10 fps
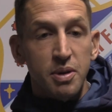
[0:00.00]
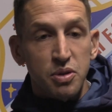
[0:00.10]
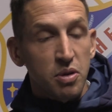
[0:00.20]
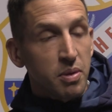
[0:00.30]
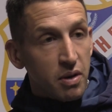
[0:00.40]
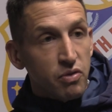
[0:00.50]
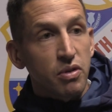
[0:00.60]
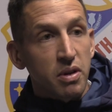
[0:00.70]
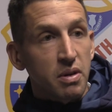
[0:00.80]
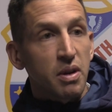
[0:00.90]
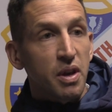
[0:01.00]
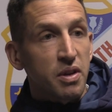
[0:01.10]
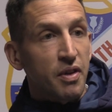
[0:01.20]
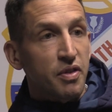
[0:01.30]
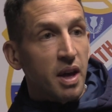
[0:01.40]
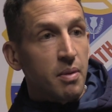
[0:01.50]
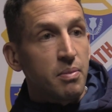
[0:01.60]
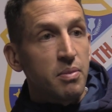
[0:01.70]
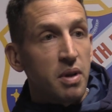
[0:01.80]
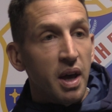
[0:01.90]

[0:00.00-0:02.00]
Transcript: It's going to be a really, really tough game.